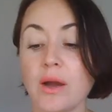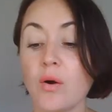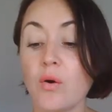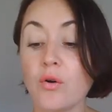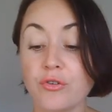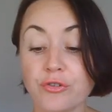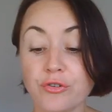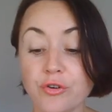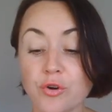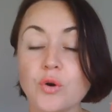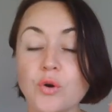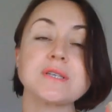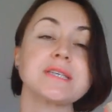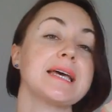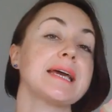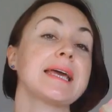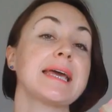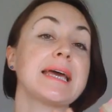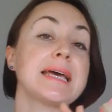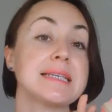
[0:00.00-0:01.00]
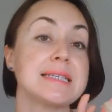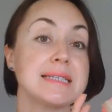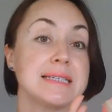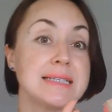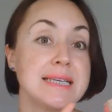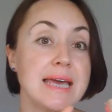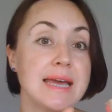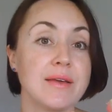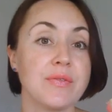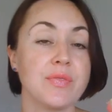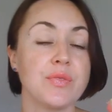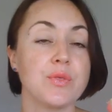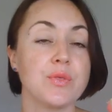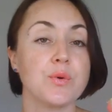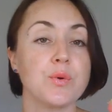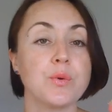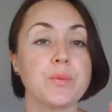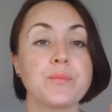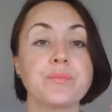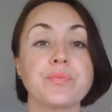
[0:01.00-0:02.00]
Of course I can detect
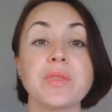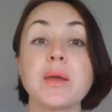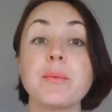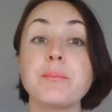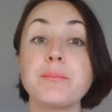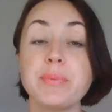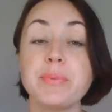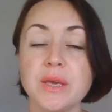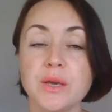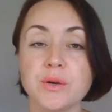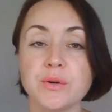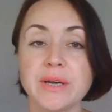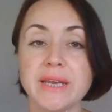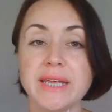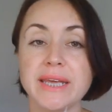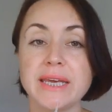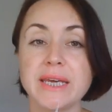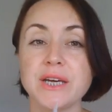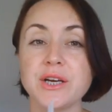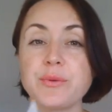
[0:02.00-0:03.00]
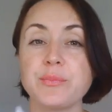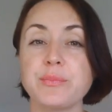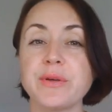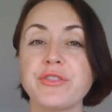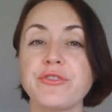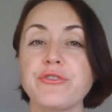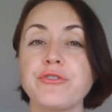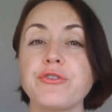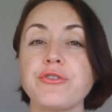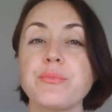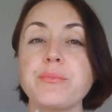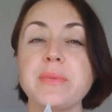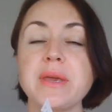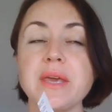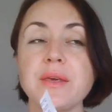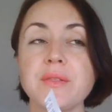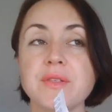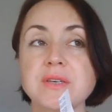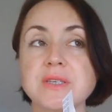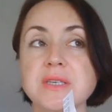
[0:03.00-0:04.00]
the peony here, but for
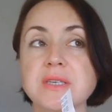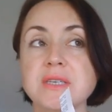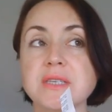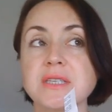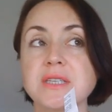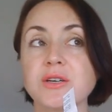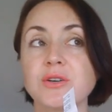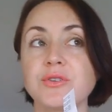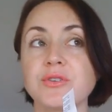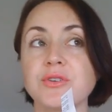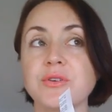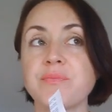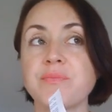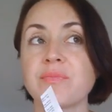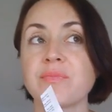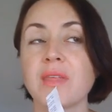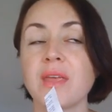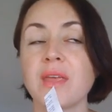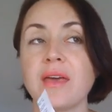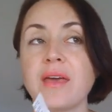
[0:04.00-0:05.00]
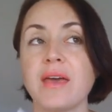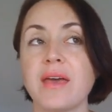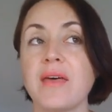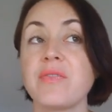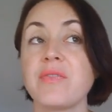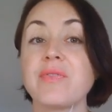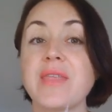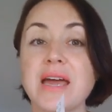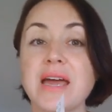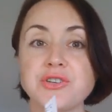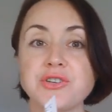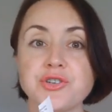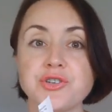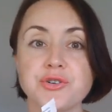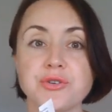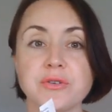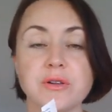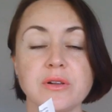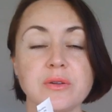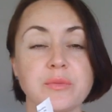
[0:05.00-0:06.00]
me this is not
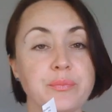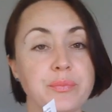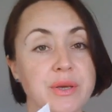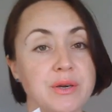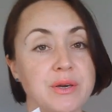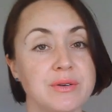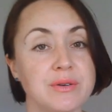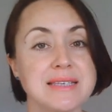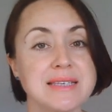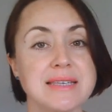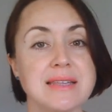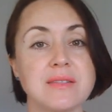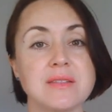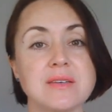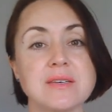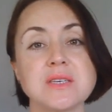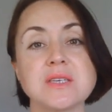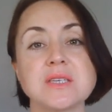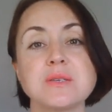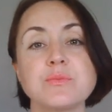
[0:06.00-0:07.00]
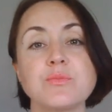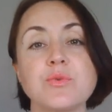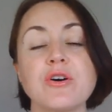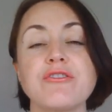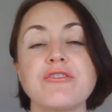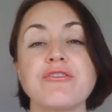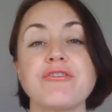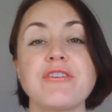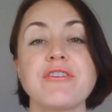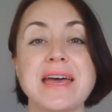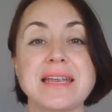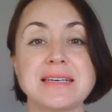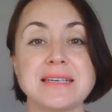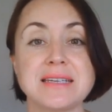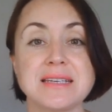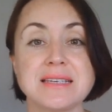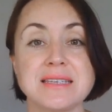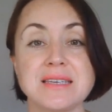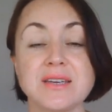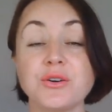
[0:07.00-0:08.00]
natural peonies, and this is more
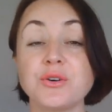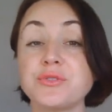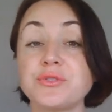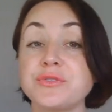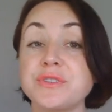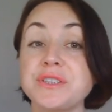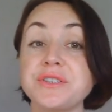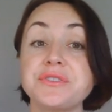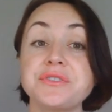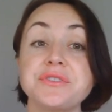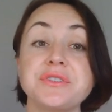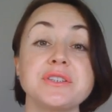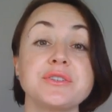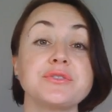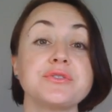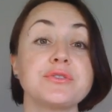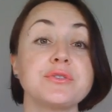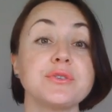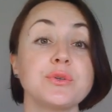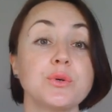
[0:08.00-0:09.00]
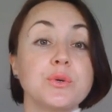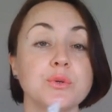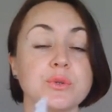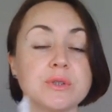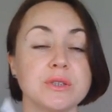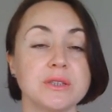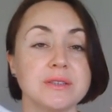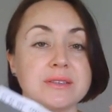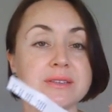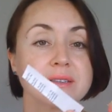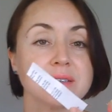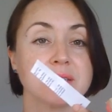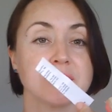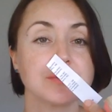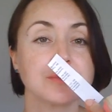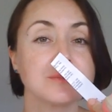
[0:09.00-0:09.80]
fantasy of different florals.